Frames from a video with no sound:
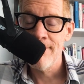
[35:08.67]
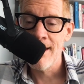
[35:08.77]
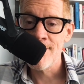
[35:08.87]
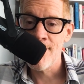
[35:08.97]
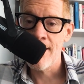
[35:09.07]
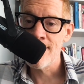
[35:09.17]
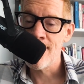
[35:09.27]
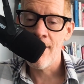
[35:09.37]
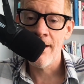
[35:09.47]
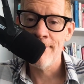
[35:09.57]
Nice try.
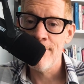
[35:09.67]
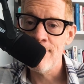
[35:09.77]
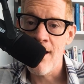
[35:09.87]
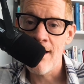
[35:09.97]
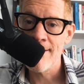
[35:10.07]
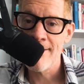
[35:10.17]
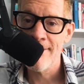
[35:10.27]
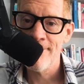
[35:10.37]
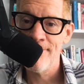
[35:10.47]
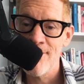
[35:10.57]
Sorry, you lost.
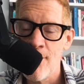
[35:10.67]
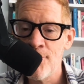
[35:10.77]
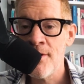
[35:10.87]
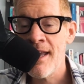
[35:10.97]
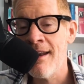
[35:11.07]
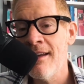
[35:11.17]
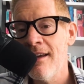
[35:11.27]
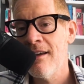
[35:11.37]
So I'll do it again.